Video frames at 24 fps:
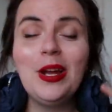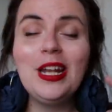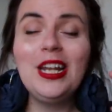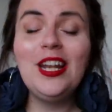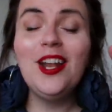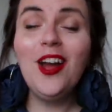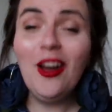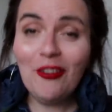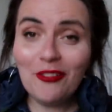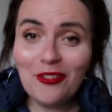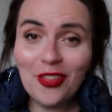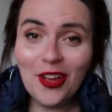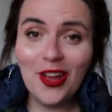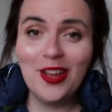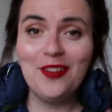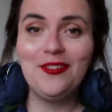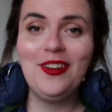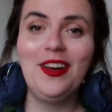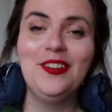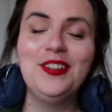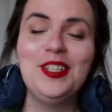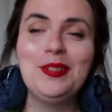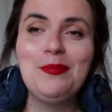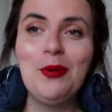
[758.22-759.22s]
I love that I
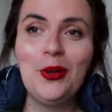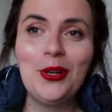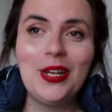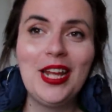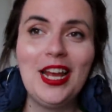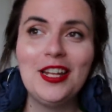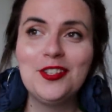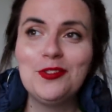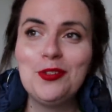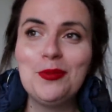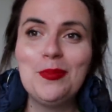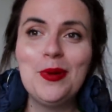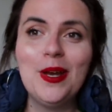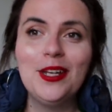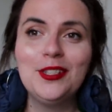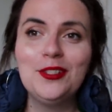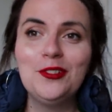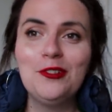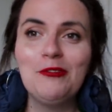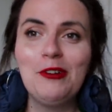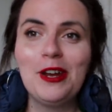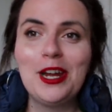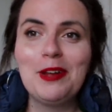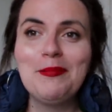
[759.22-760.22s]
found this podcast through
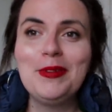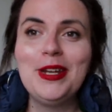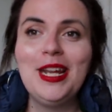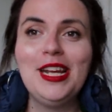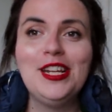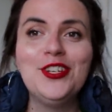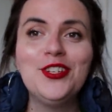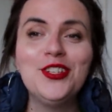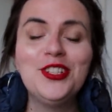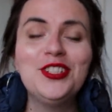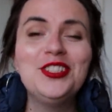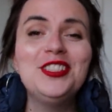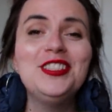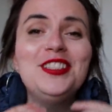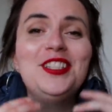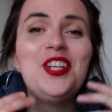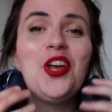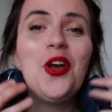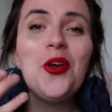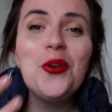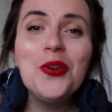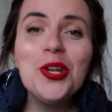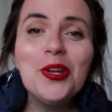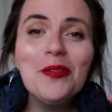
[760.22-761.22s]
personal recommendation, because it's
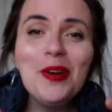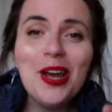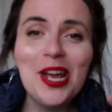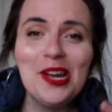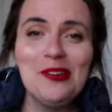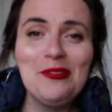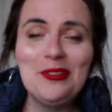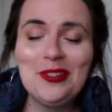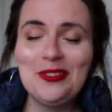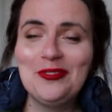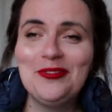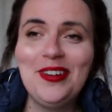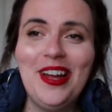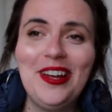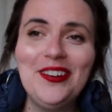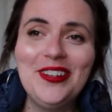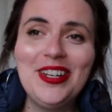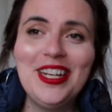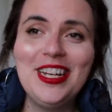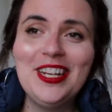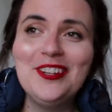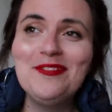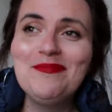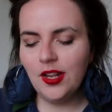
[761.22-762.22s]
the only way I would have found
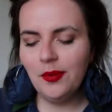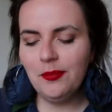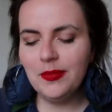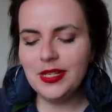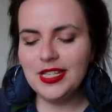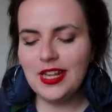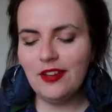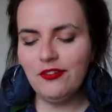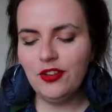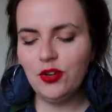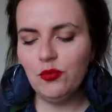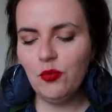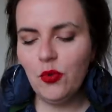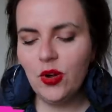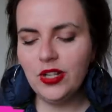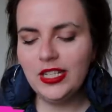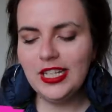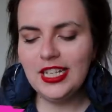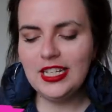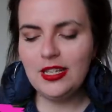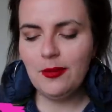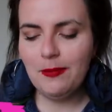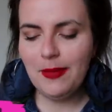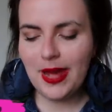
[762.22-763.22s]
it. Number seven, what
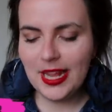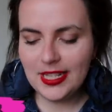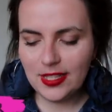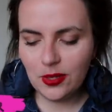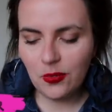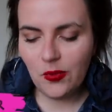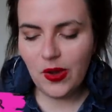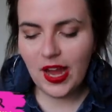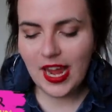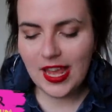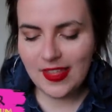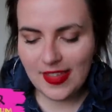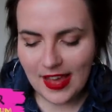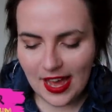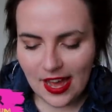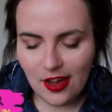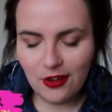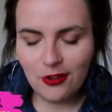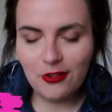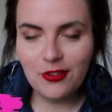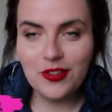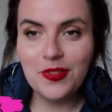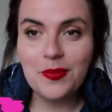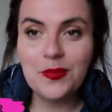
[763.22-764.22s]
is a better way the
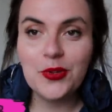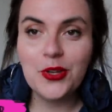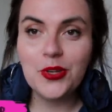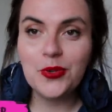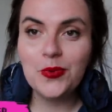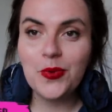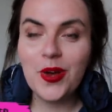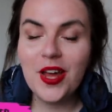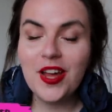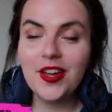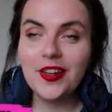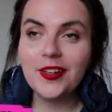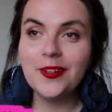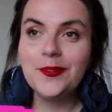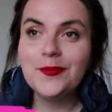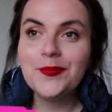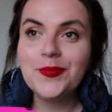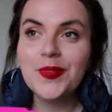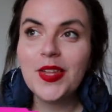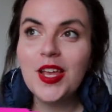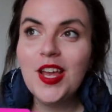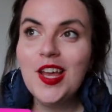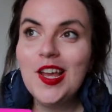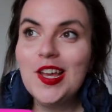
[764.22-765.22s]
algorithm could work?
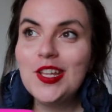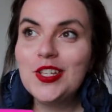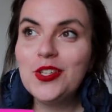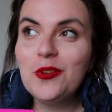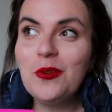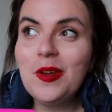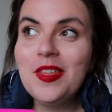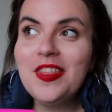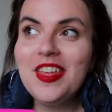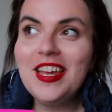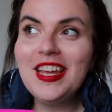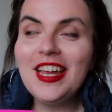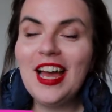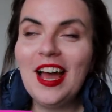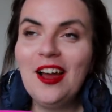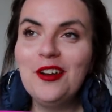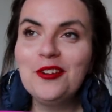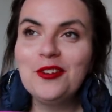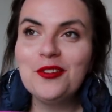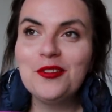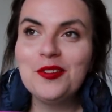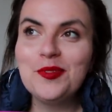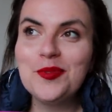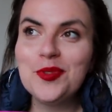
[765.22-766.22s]
So I think
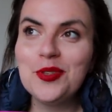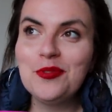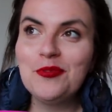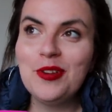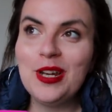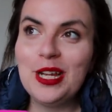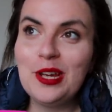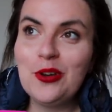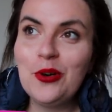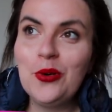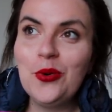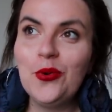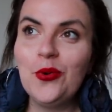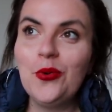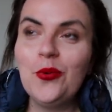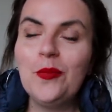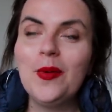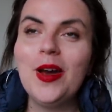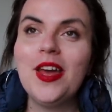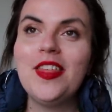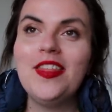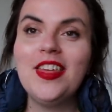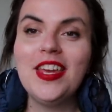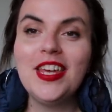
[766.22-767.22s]
algorithms are really cool,
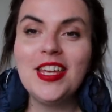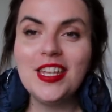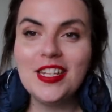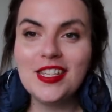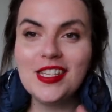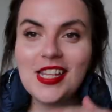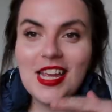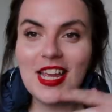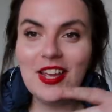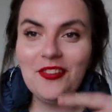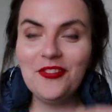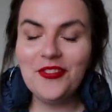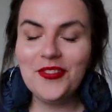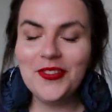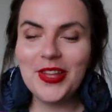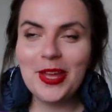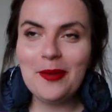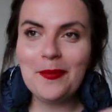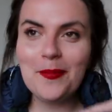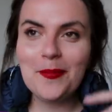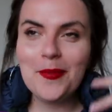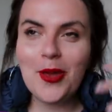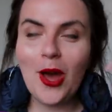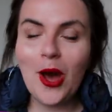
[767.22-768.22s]
but I think it's if
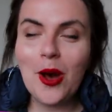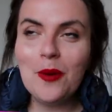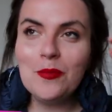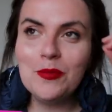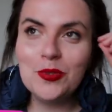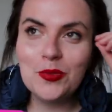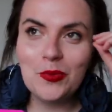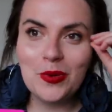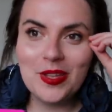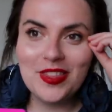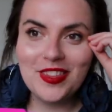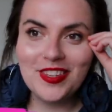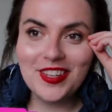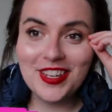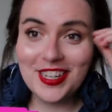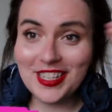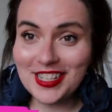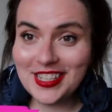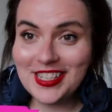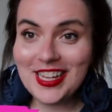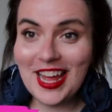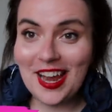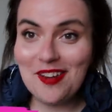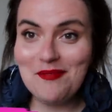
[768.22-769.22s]
it comes with
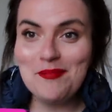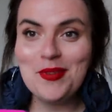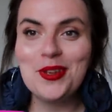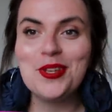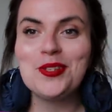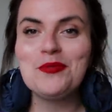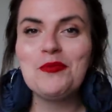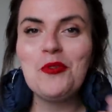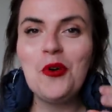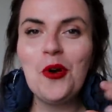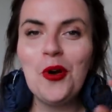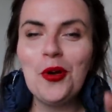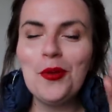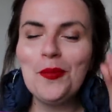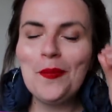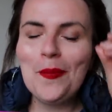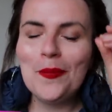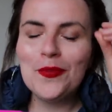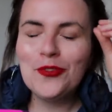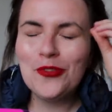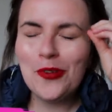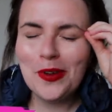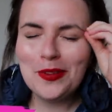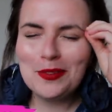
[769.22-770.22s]
consent, because
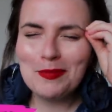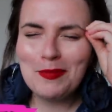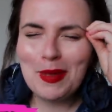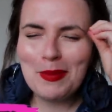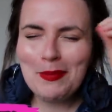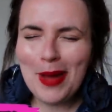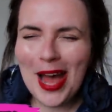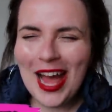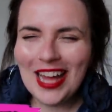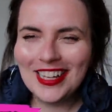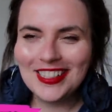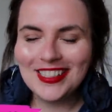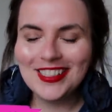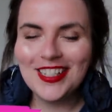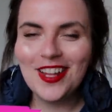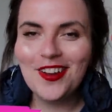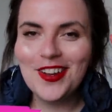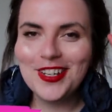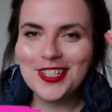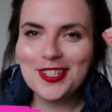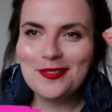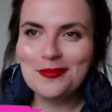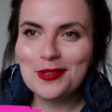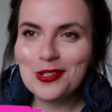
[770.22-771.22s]
what drives me mad is that
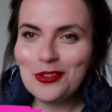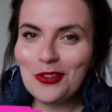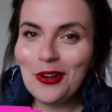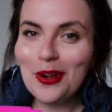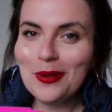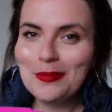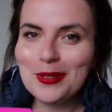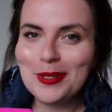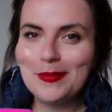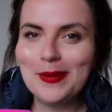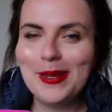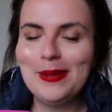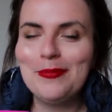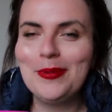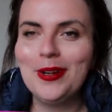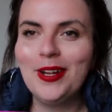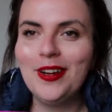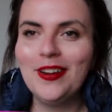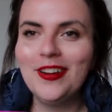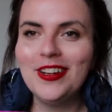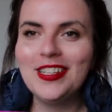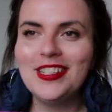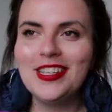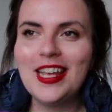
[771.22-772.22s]
I subscribe to people
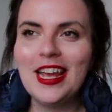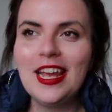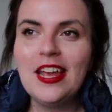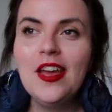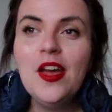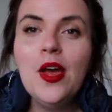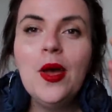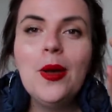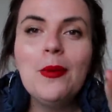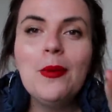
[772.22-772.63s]
and I say,